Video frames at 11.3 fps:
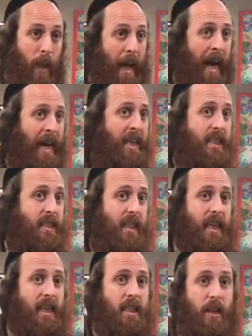highest
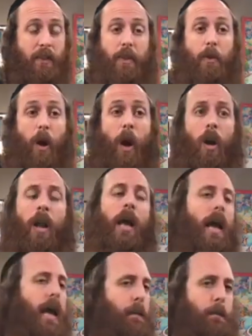things of them all,
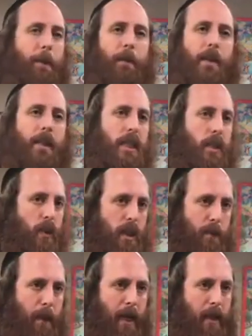and people
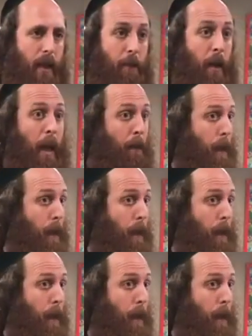disrespect them.